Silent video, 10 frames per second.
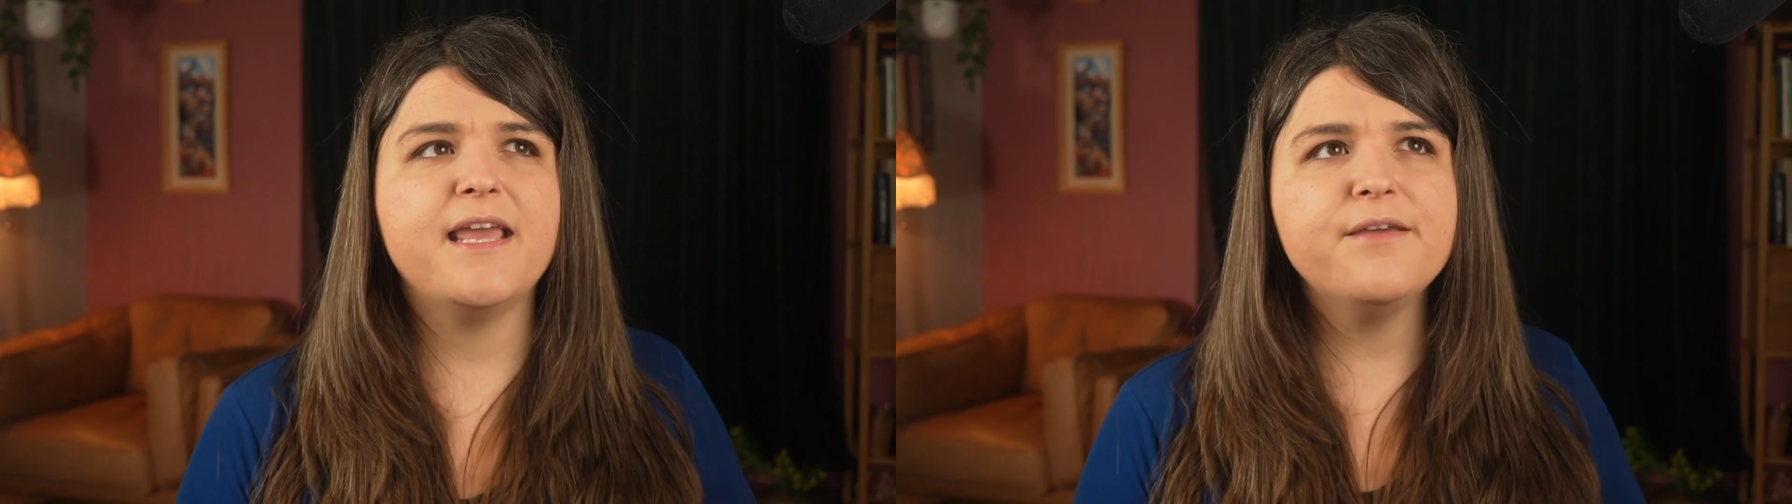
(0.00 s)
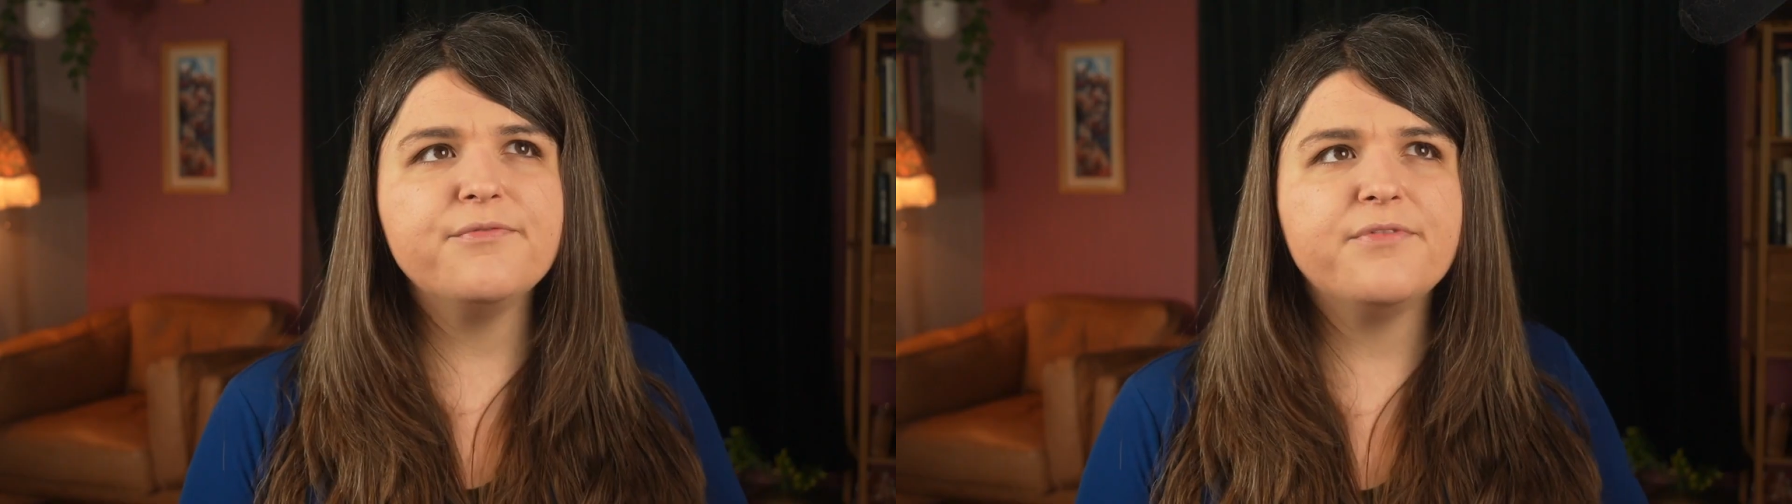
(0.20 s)

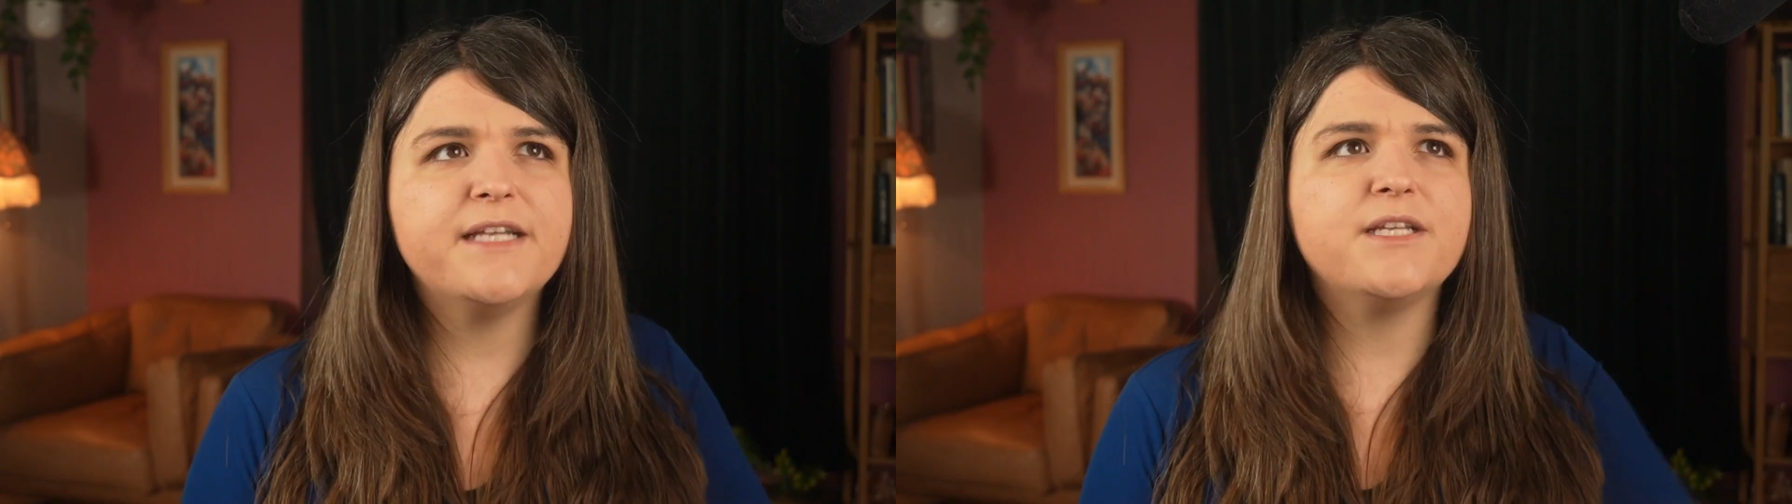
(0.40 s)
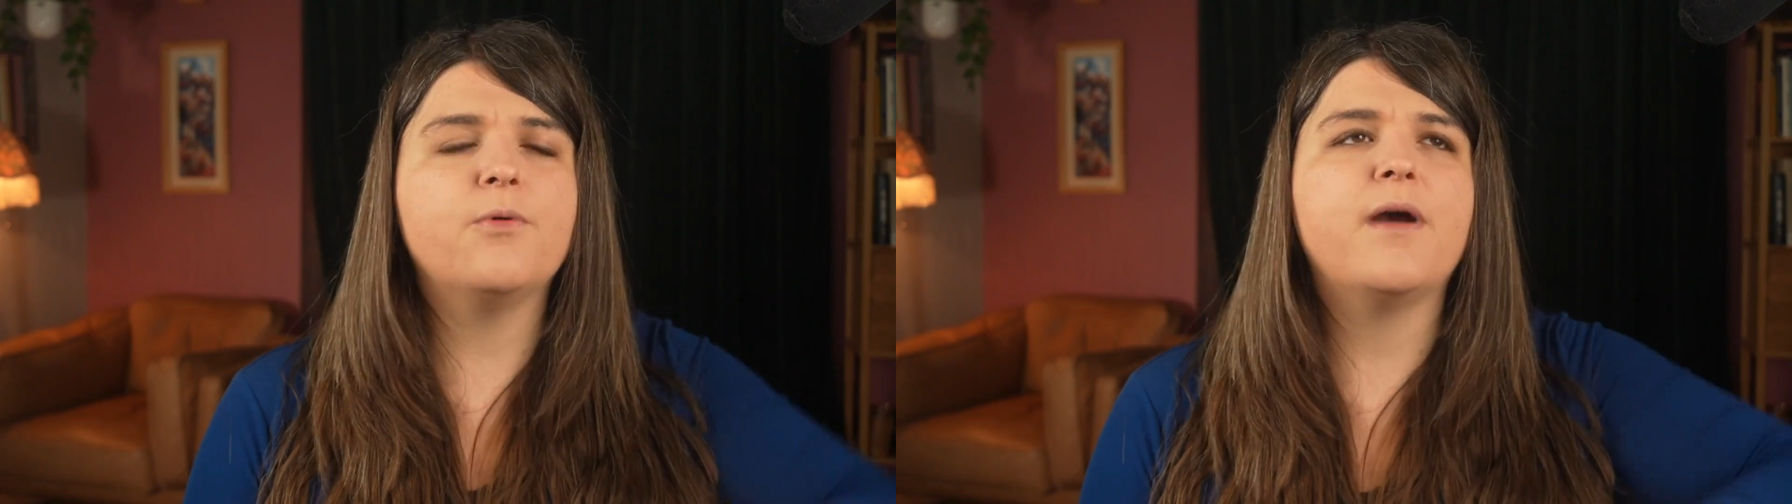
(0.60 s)
if
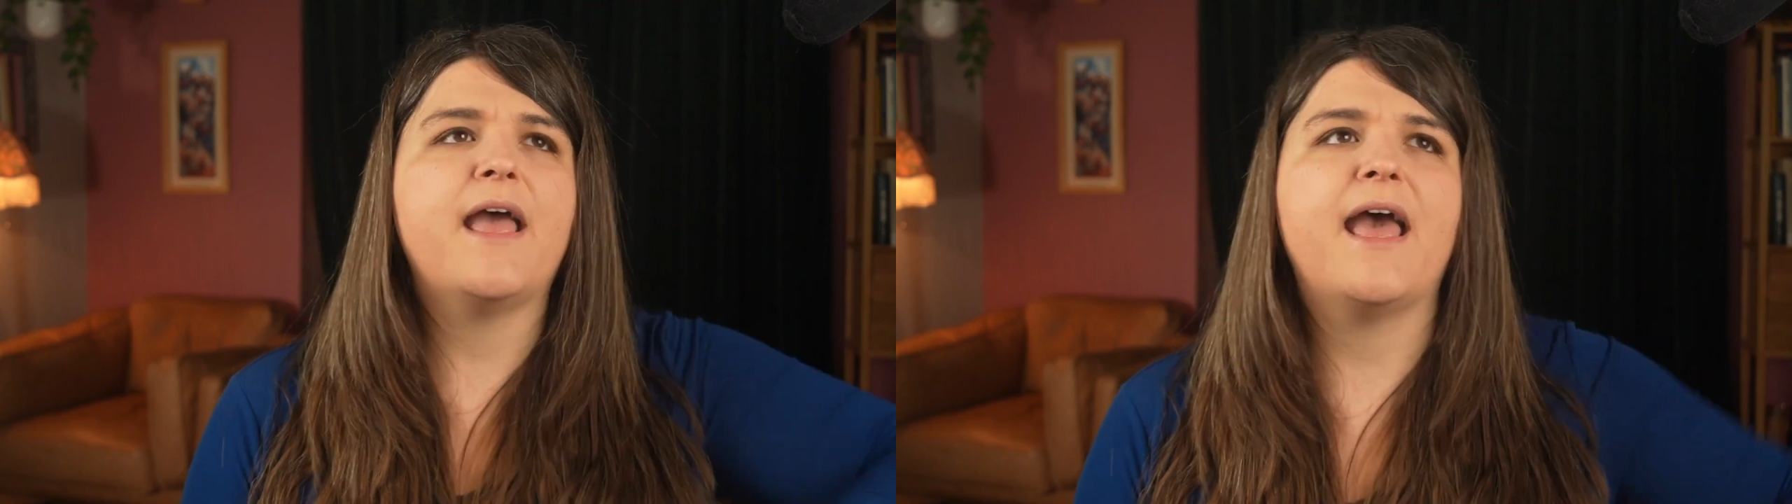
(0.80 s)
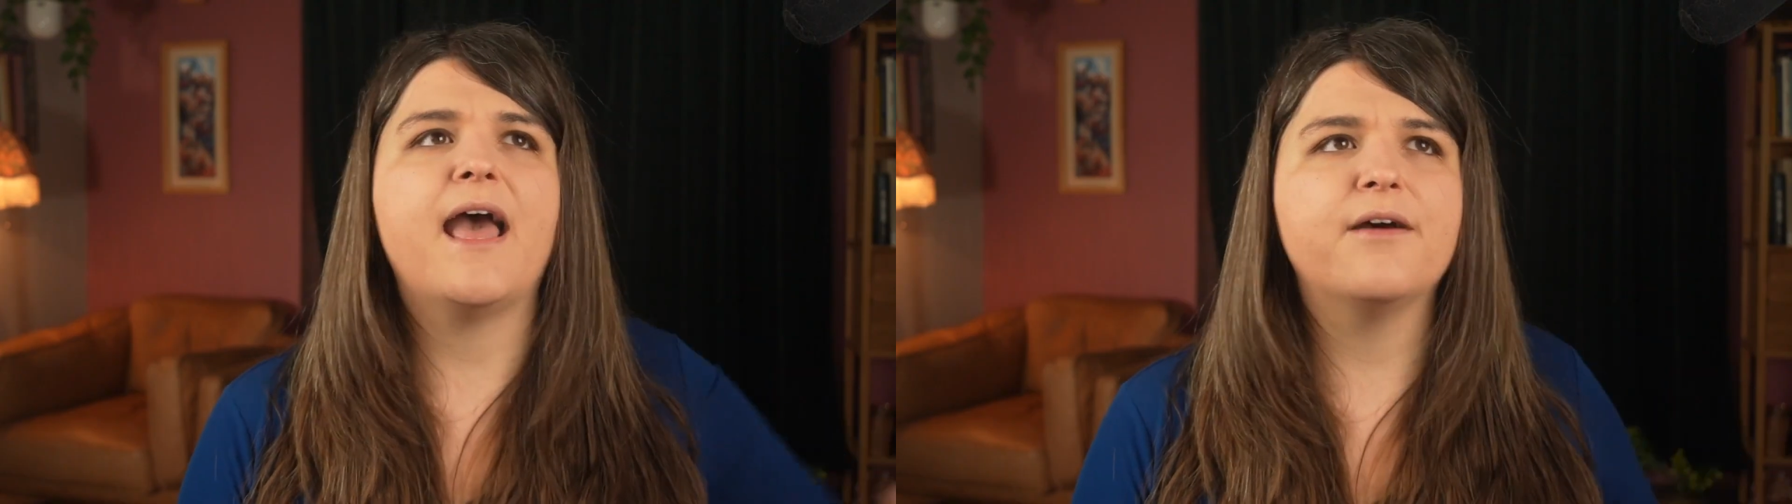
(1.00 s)
they don't
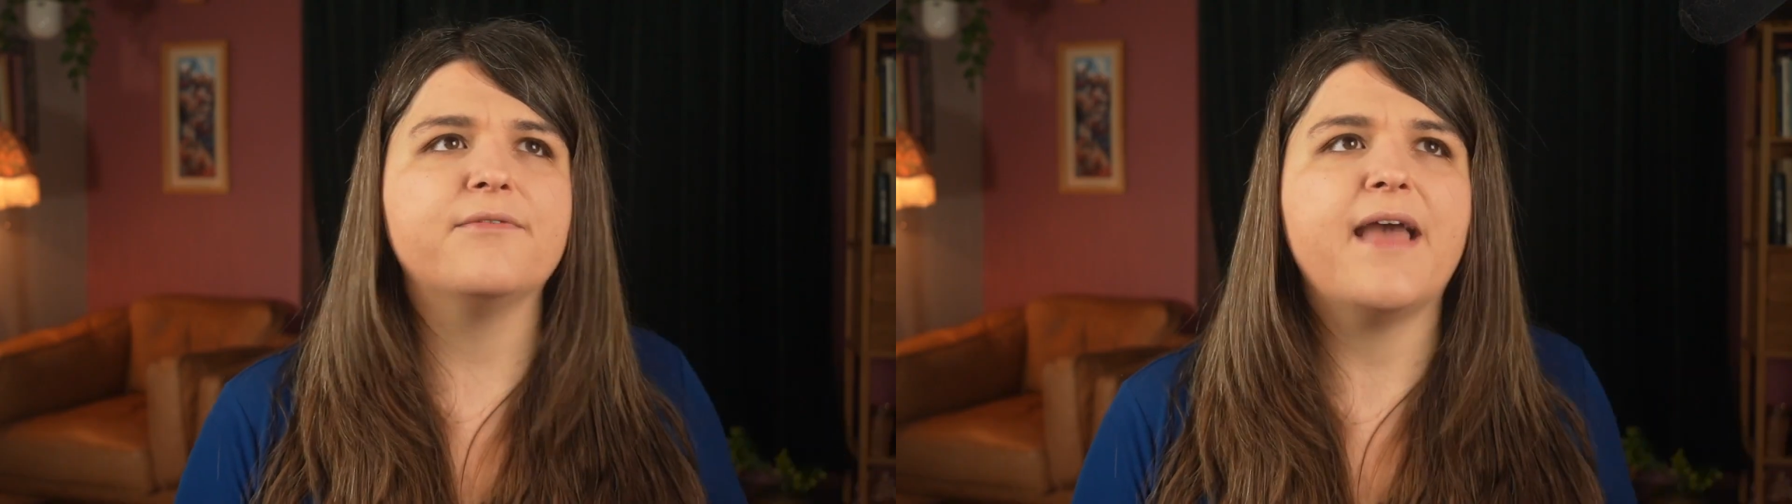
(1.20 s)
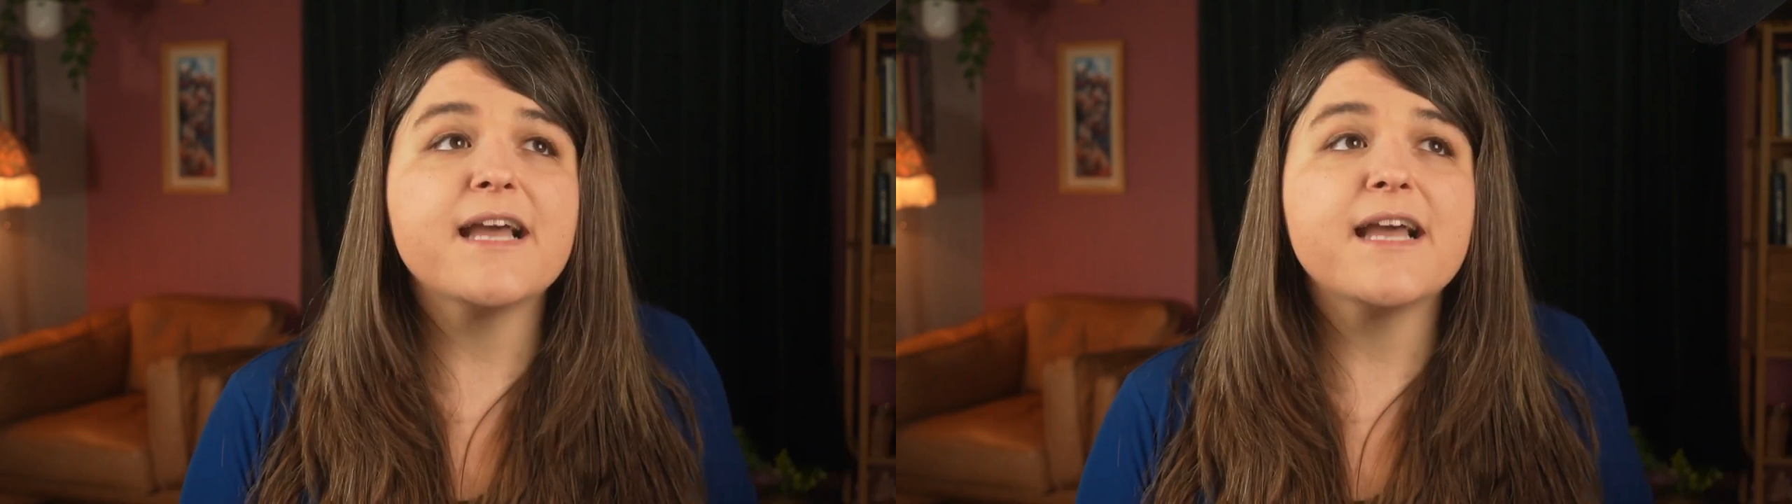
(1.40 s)
have